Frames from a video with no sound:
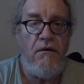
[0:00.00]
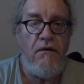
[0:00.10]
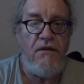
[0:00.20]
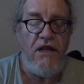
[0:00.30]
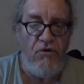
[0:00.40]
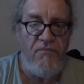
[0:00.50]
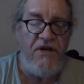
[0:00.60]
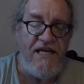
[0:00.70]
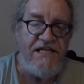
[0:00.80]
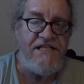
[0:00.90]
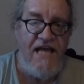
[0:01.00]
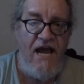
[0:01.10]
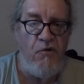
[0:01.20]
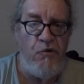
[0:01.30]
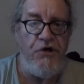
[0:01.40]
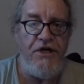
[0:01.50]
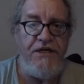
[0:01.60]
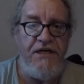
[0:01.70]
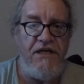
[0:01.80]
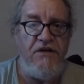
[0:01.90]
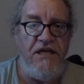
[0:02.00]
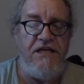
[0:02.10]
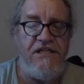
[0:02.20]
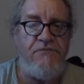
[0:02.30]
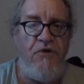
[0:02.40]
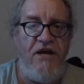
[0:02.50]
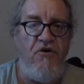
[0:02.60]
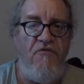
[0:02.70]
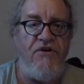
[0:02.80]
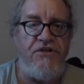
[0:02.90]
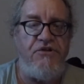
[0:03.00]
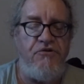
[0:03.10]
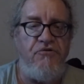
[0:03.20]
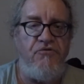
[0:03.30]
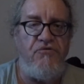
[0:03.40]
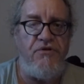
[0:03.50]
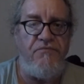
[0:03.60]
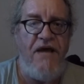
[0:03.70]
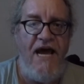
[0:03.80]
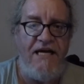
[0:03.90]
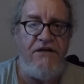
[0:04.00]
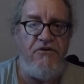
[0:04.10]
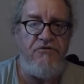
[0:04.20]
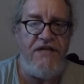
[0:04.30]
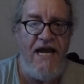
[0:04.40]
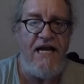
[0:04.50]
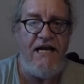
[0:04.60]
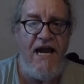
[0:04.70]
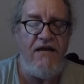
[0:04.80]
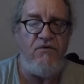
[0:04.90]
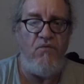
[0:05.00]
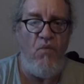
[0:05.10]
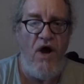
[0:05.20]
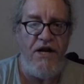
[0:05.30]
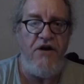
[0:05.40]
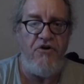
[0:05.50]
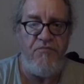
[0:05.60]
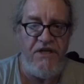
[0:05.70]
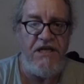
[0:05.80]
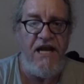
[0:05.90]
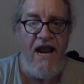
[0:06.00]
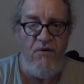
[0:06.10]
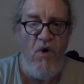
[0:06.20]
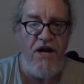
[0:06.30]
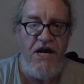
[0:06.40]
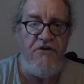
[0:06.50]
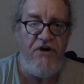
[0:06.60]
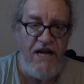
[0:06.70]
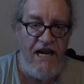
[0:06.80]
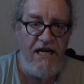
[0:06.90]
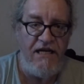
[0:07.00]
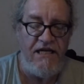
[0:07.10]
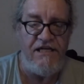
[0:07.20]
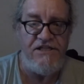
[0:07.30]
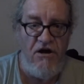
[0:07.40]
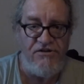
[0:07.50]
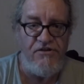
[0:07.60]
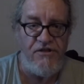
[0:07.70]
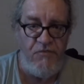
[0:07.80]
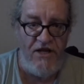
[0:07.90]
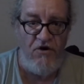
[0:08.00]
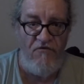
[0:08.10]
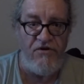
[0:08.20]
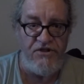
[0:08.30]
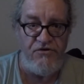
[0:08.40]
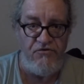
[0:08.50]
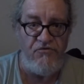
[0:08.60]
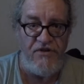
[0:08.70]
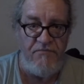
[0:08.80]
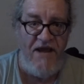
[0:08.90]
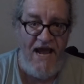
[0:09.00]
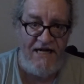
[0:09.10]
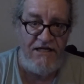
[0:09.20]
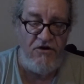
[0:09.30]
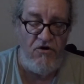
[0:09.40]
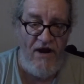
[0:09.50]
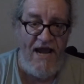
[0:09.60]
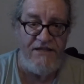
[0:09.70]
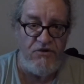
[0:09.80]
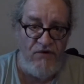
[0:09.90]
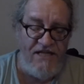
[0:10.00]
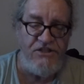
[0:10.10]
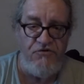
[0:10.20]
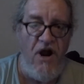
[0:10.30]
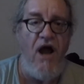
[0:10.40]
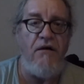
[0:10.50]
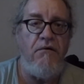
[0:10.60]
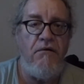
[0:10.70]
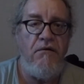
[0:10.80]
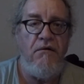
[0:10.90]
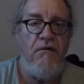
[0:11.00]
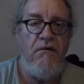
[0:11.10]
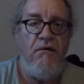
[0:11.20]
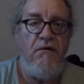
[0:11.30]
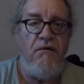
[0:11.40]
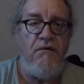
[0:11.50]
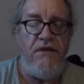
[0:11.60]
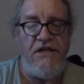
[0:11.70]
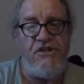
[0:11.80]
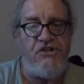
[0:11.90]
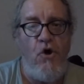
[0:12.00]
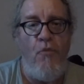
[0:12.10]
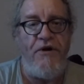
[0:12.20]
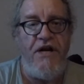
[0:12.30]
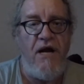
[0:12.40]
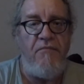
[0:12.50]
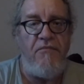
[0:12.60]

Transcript: They replaced that wood. It had spread over to the patio deck at 100B and 100A. It is also spread over to the patio at the restaurant that just opened up